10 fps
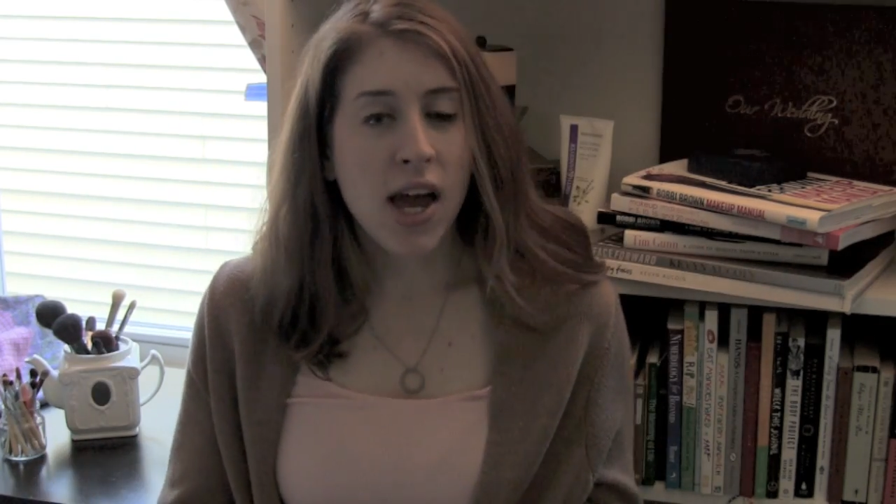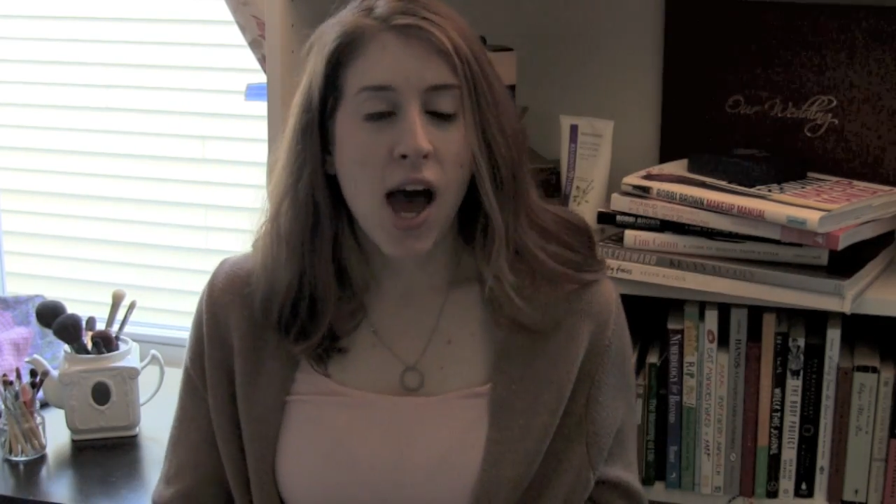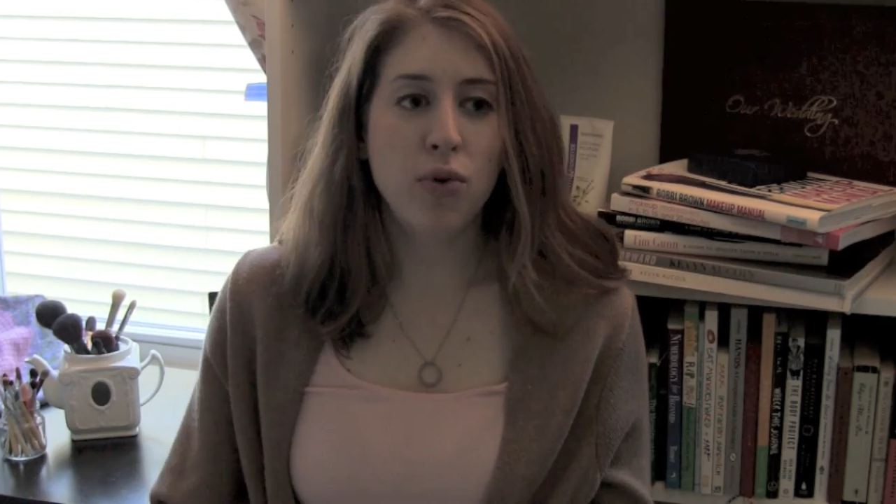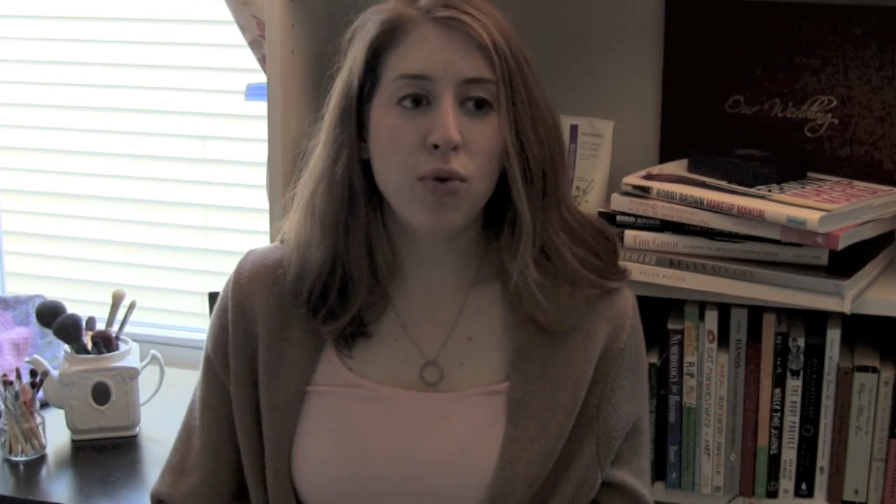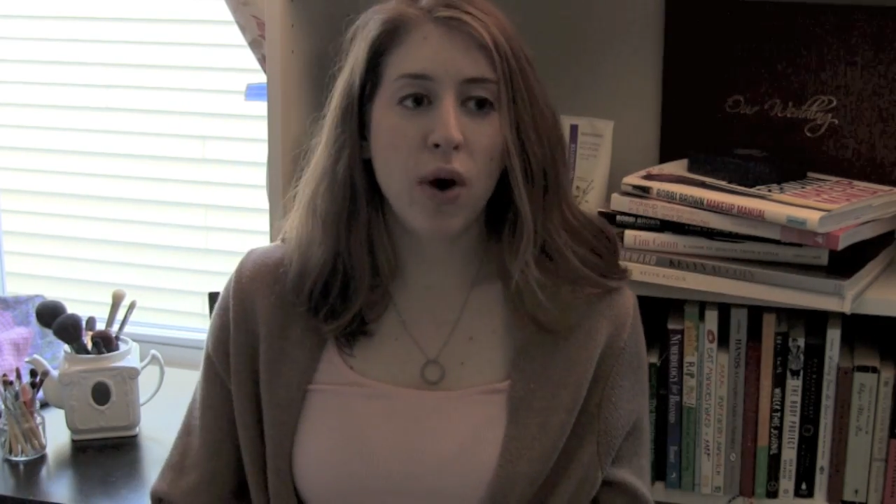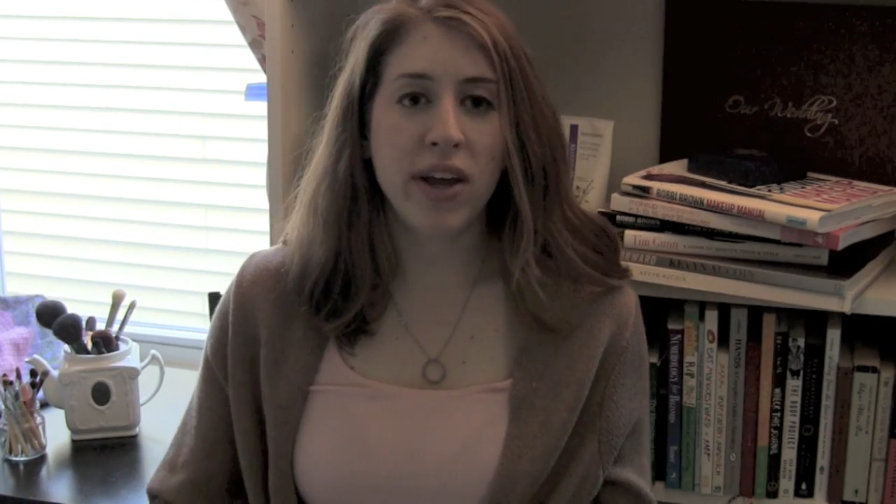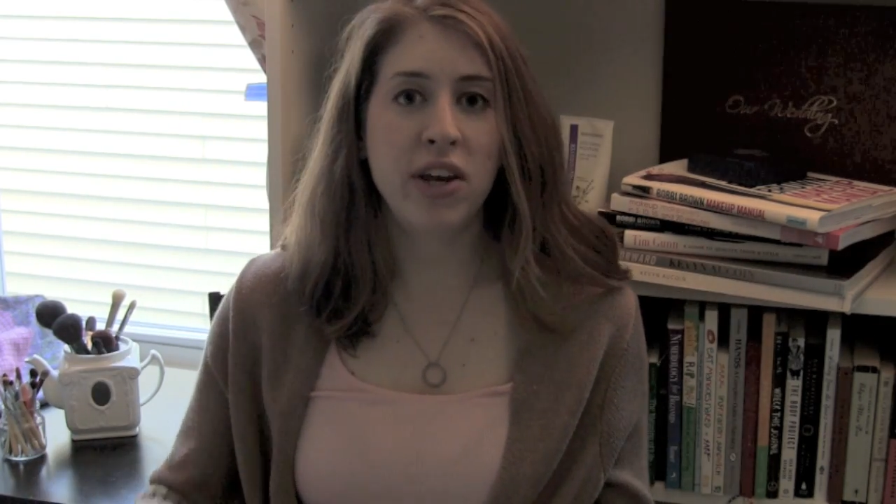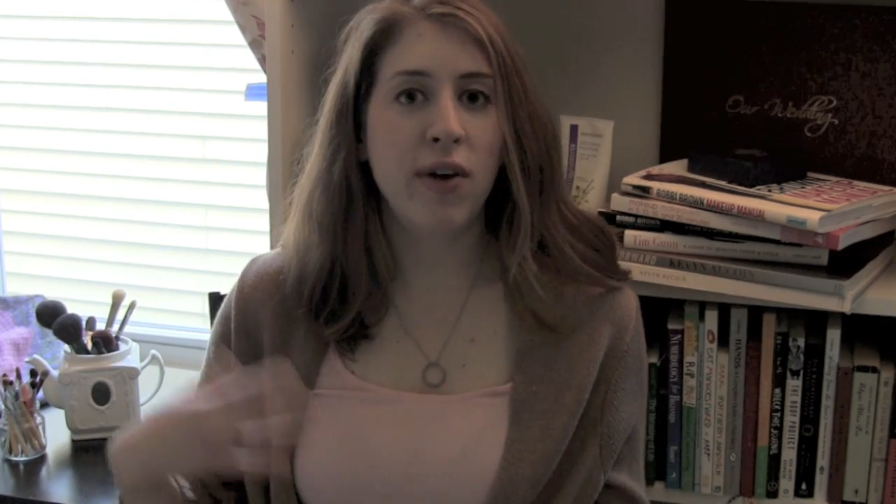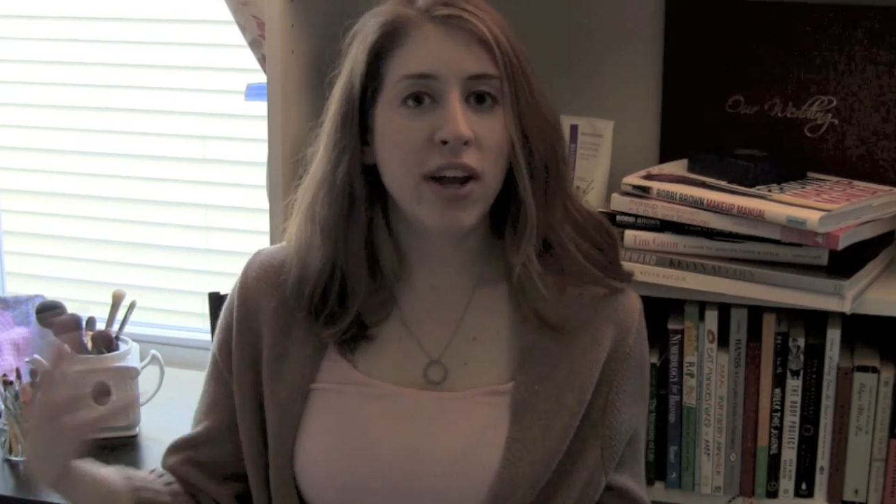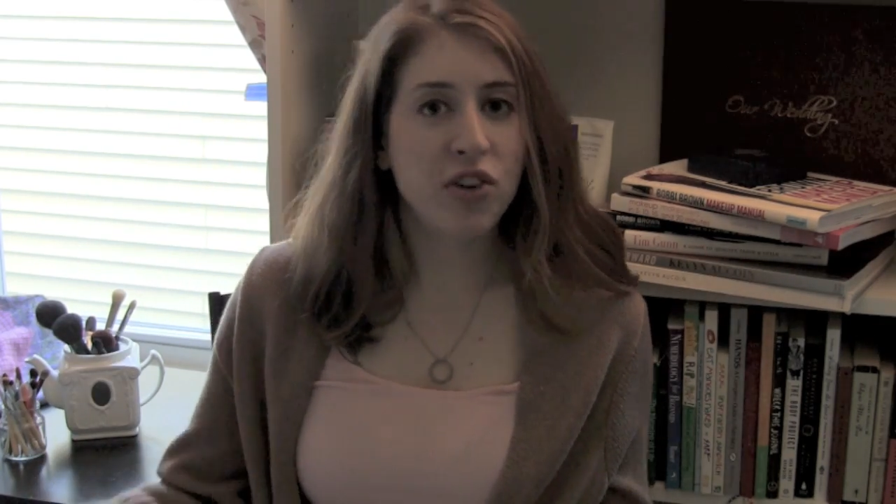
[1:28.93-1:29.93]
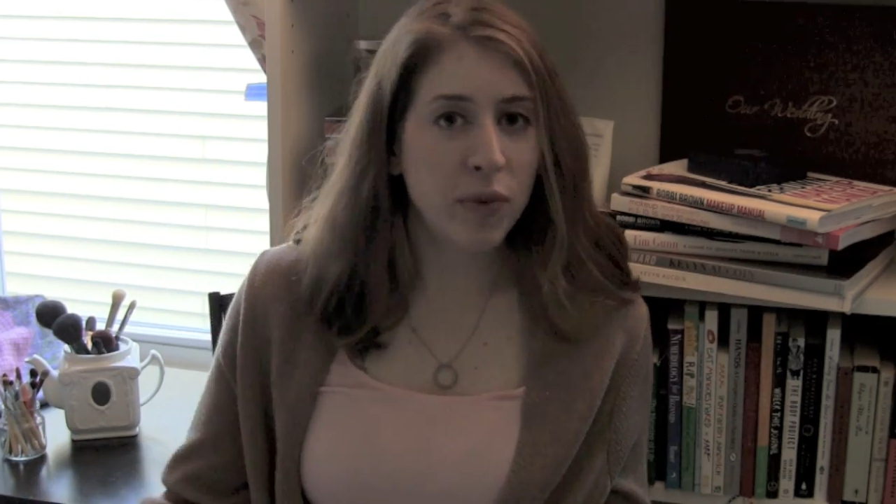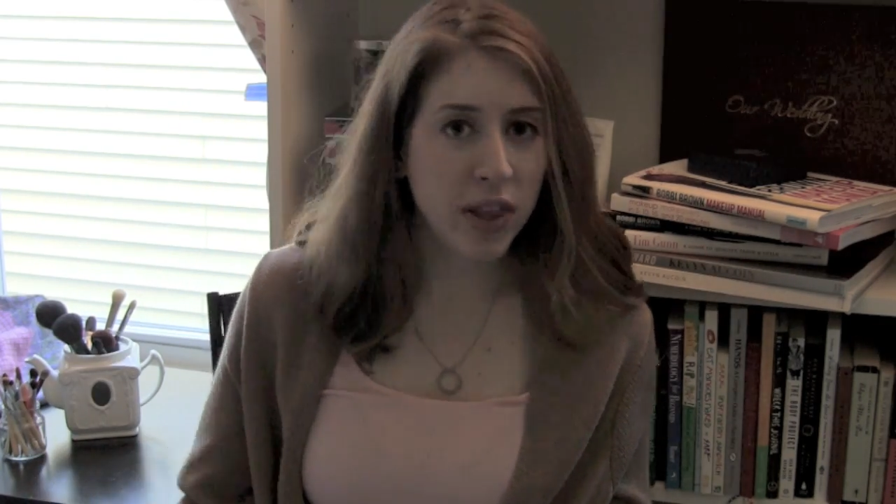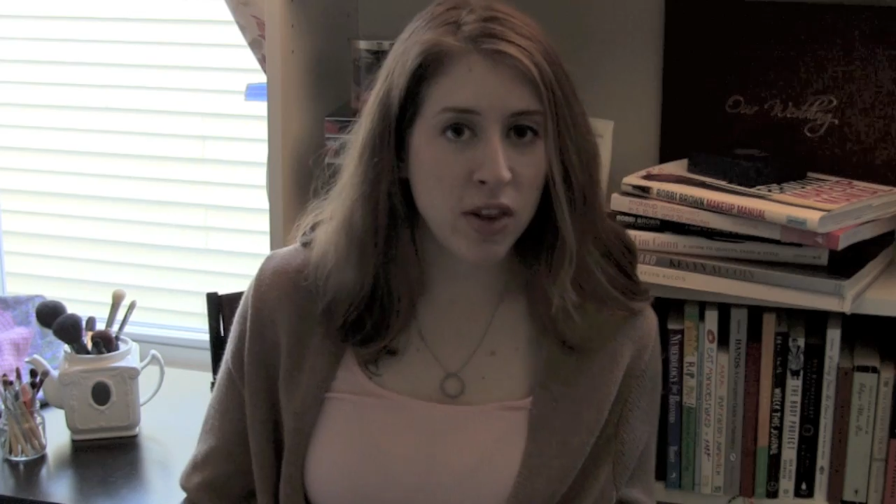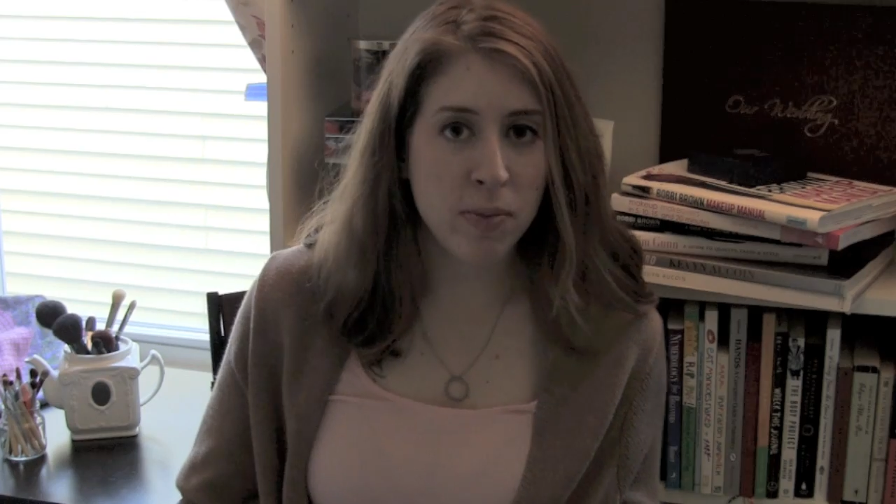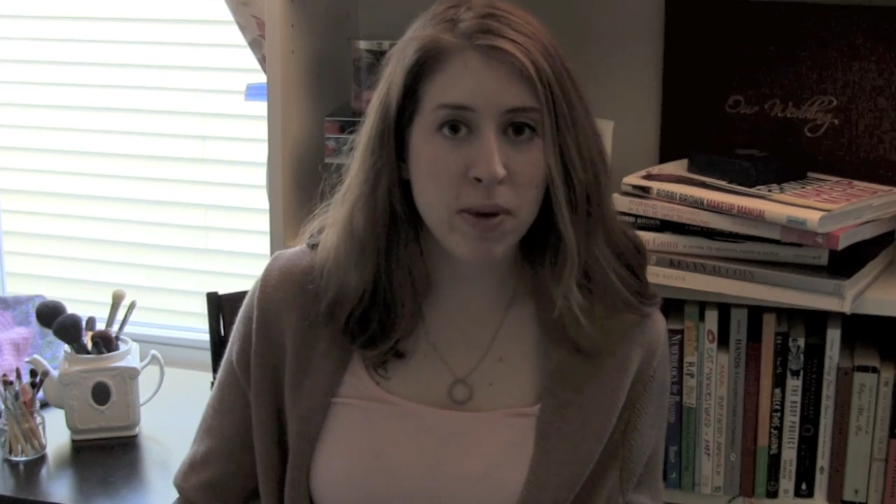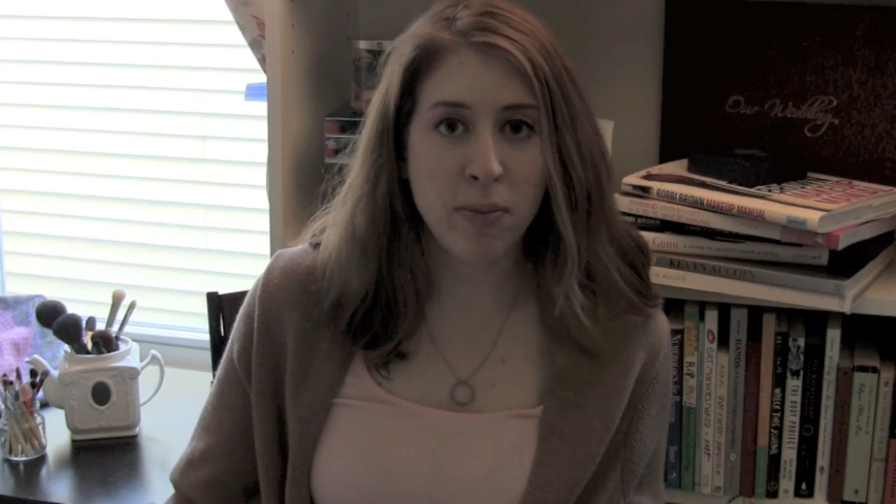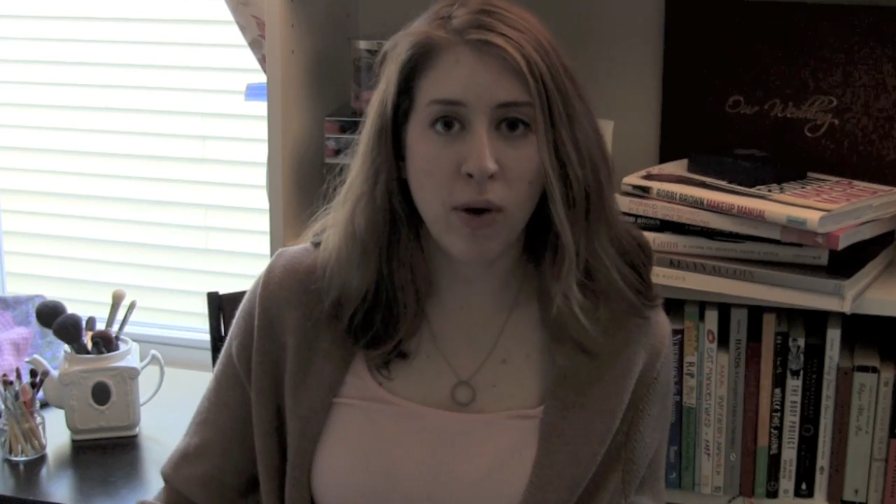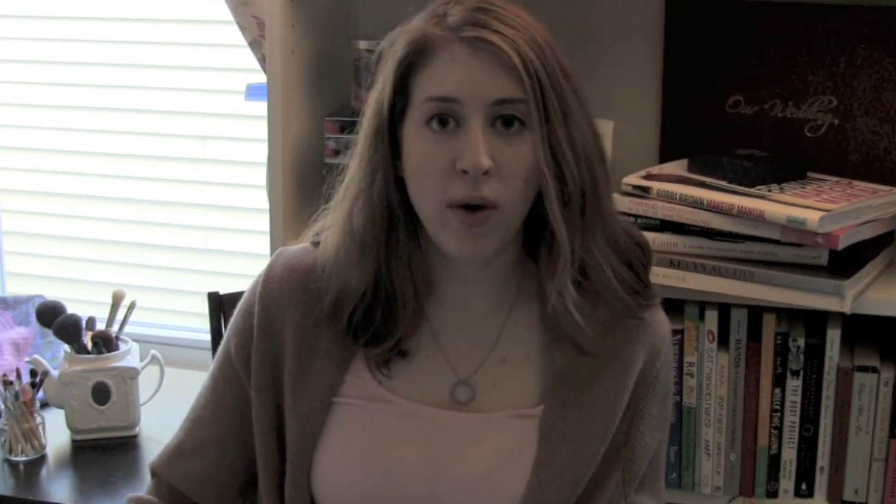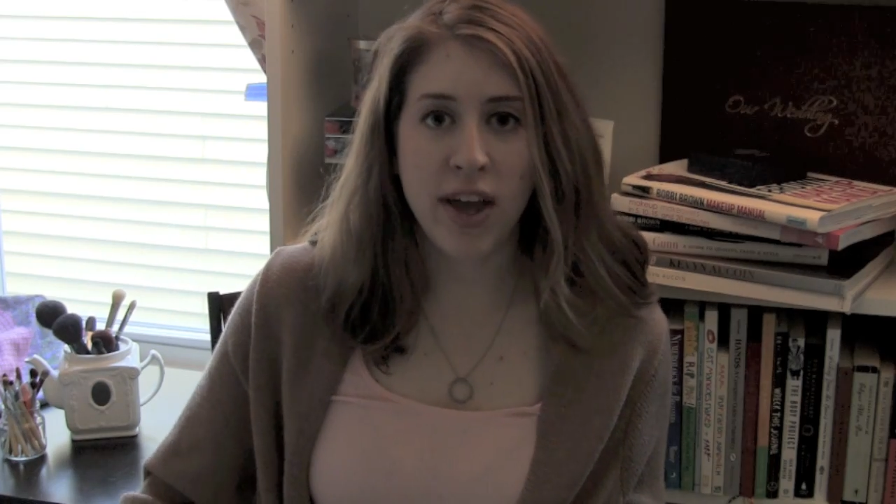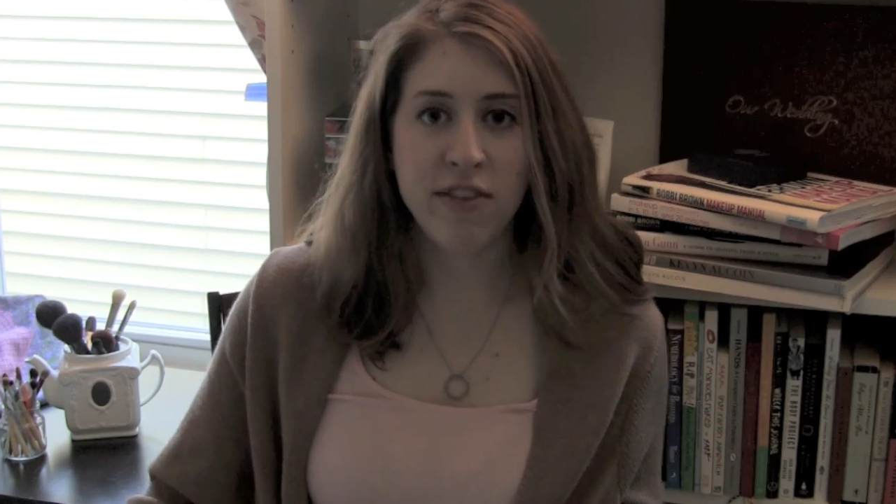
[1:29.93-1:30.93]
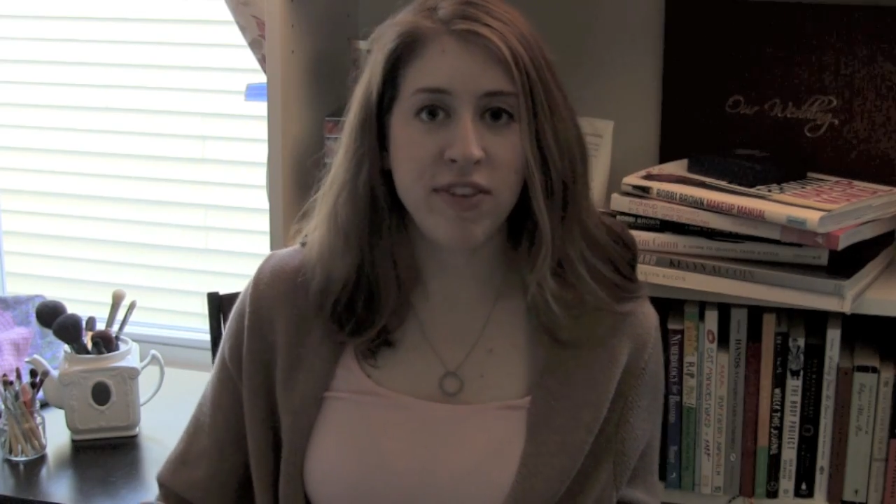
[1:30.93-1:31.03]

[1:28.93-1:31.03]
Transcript: who are interacting with other people and